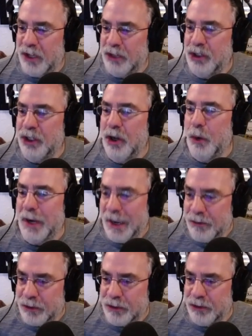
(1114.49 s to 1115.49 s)
that you're going
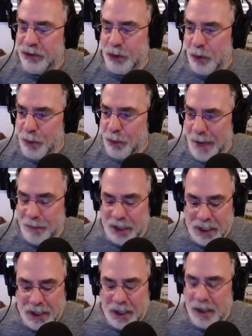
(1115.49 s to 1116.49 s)
after, stolen
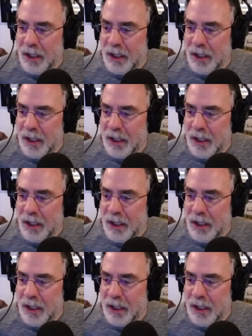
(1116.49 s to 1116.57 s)
property.